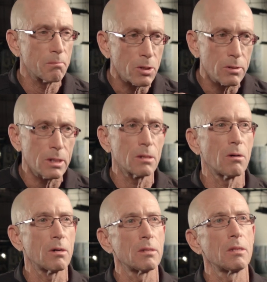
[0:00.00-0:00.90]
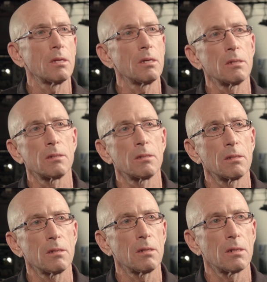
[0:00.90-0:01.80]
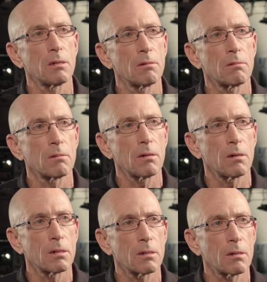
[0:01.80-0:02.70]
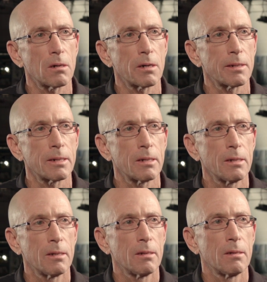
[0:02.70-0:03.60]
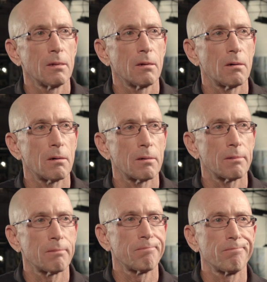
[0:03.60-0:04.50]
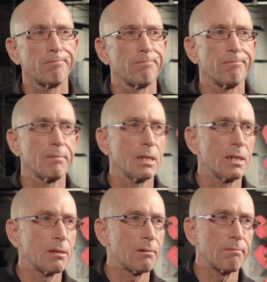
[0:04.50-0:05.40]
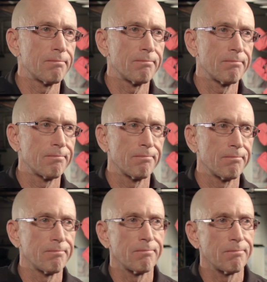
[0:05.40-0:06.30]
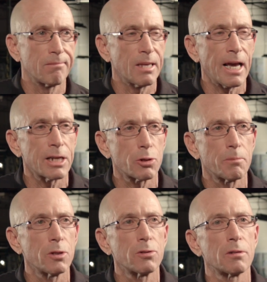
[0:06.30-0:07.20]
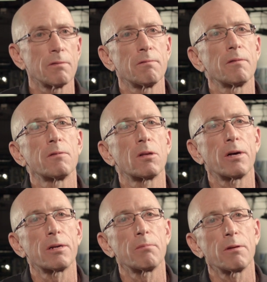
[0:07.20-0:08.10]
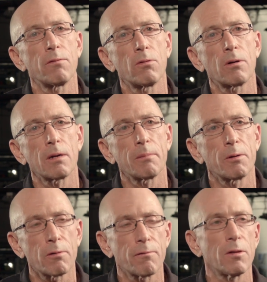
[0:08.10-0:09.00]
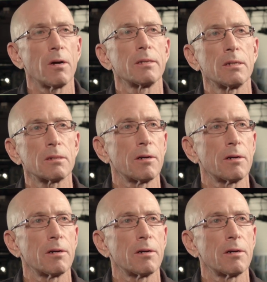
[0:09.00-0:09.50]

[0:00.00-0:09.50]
building on these, you know, on on on you know the attributes of, of the glider before. I mean, we're flying these